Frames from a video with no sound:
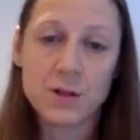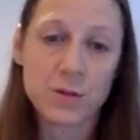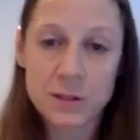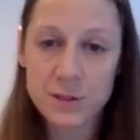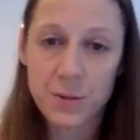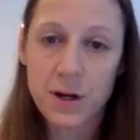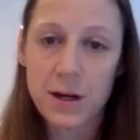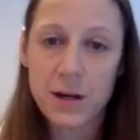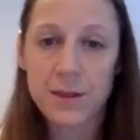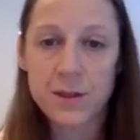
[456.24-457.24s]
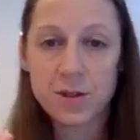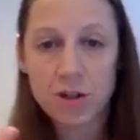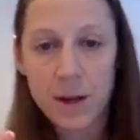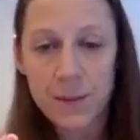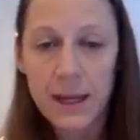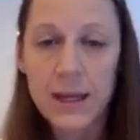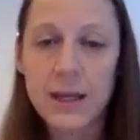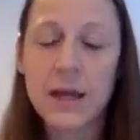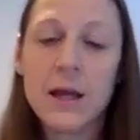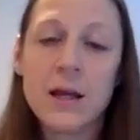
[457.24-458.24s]
shortness of breath and jaw
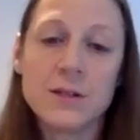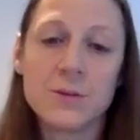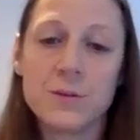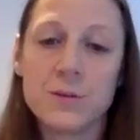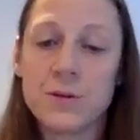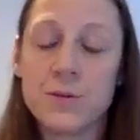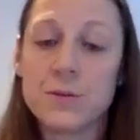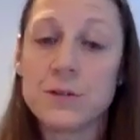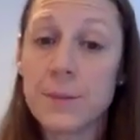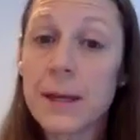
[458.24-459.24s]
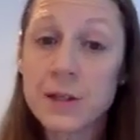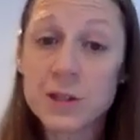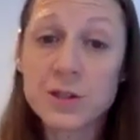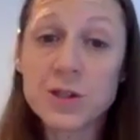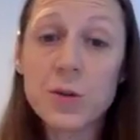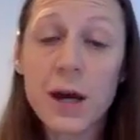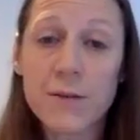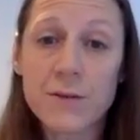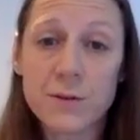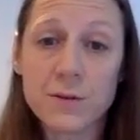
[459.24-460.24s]
pain. So, some patients do
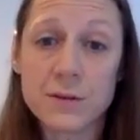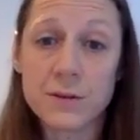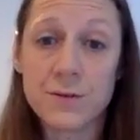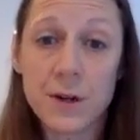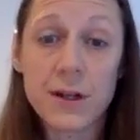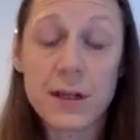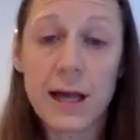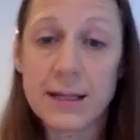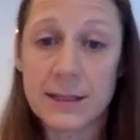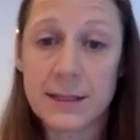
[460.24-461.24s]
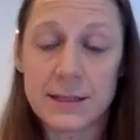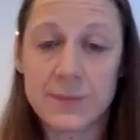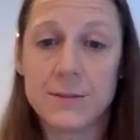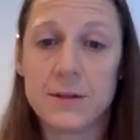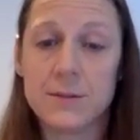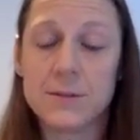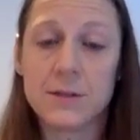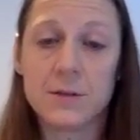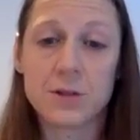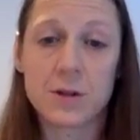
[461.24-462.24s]
have those very classic symptoms,
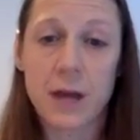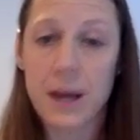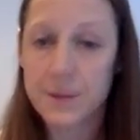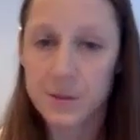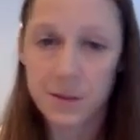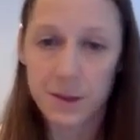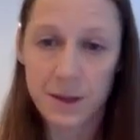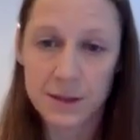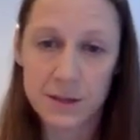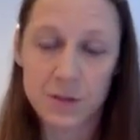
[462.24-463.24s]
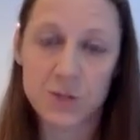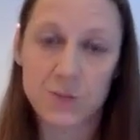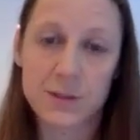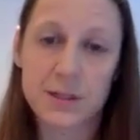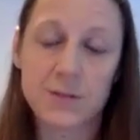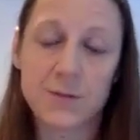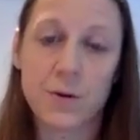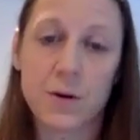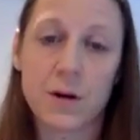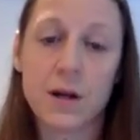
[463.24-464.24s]
and those are absolutely things that you should be seen
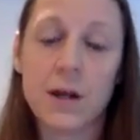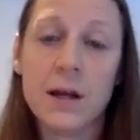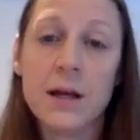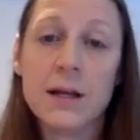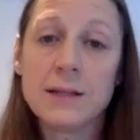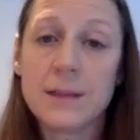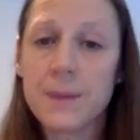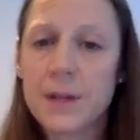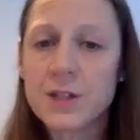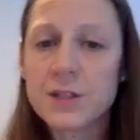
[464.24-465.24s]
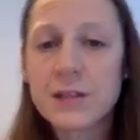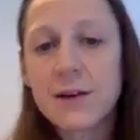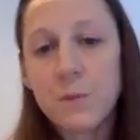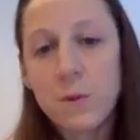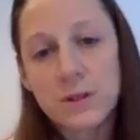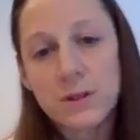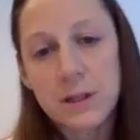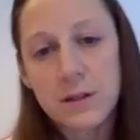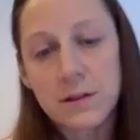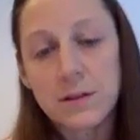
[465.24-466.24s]
for. Some patients have more
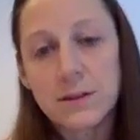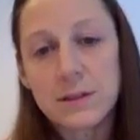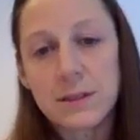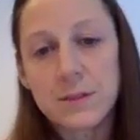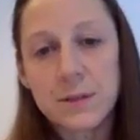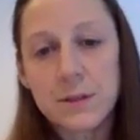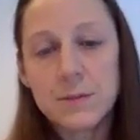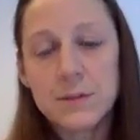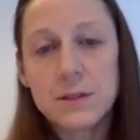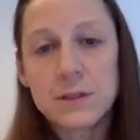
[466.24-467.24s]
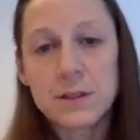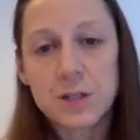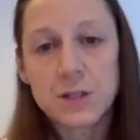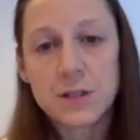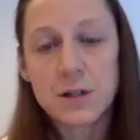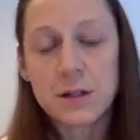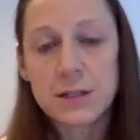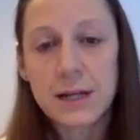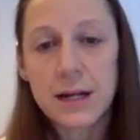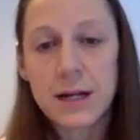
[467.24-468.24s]
subtle symptoms to suggest heart
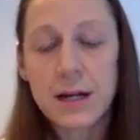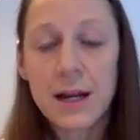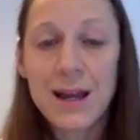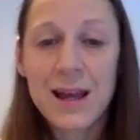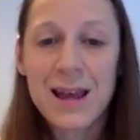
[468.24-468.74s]
attack,